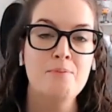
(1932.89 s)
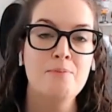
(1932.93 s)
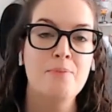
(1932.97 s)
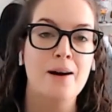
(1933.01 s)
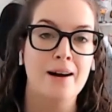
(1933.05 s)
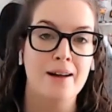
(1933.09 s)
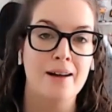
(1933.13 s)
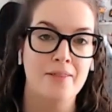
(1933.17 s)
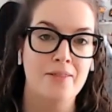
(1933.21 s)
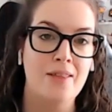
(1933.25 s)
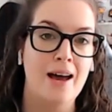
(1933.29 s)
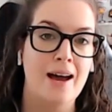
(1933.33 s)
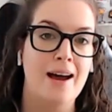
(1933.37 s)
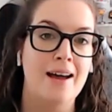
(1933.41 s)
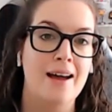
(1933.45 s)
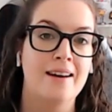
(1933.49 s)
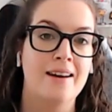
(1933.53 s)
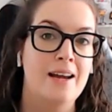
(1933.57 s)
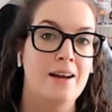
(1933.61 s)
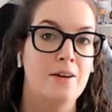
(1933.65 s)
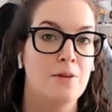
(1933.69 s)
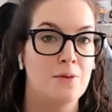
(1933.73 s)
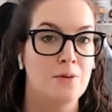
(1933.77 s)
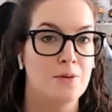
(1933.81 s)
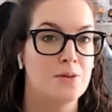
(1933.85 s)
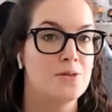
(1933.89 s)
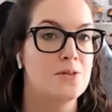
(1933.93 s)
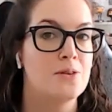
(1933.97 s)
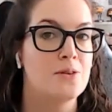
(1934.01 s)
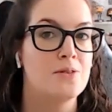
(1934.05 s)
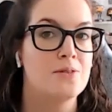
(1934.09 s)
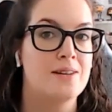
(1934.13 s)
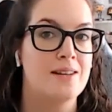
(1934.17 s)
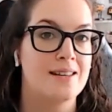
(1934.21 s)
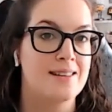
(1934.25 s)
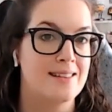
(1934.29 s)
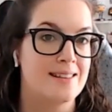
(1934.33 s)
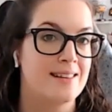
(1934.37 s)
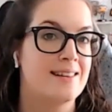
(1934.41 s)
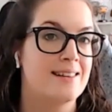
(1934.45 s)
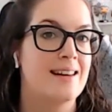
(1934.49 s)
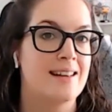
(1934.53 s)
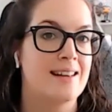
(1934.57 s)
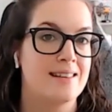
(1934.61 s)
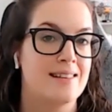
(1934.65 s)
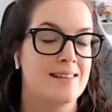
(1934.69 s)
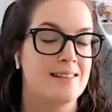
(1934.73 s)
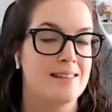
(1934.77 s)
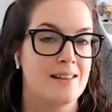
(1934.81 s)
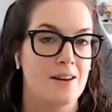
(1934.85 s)
but that it also doesn't
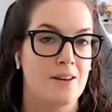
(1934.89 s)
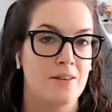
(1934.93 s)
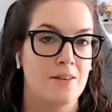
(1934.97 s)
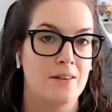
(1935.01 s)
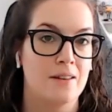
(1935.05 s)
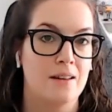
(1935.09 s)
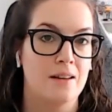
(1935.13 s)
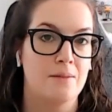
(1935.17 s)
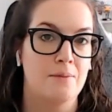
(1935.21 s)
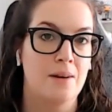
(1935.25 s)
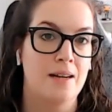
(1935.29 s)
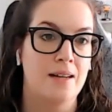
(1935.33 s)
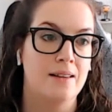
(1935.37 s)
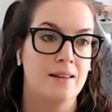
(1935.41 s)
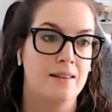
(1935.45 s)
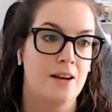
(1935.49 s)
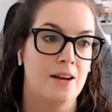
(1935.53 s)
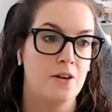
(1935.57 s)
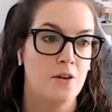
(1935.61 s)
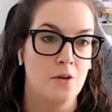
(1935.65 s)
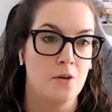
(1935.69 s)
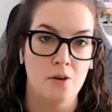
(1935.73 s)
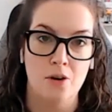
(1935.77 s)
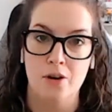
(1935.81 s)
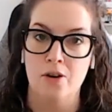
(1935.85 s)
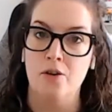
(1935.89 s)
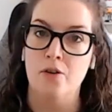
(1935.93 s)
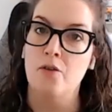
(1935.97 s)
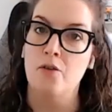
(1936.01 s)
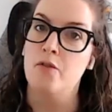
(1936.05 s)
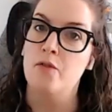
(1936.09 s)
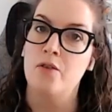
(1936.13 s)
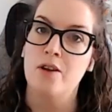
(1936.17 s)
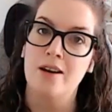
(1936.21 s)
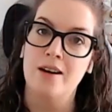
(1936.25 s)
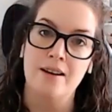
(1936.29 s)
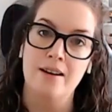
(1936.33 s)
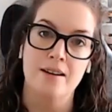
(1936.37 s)
necessarily mean that you're going to fit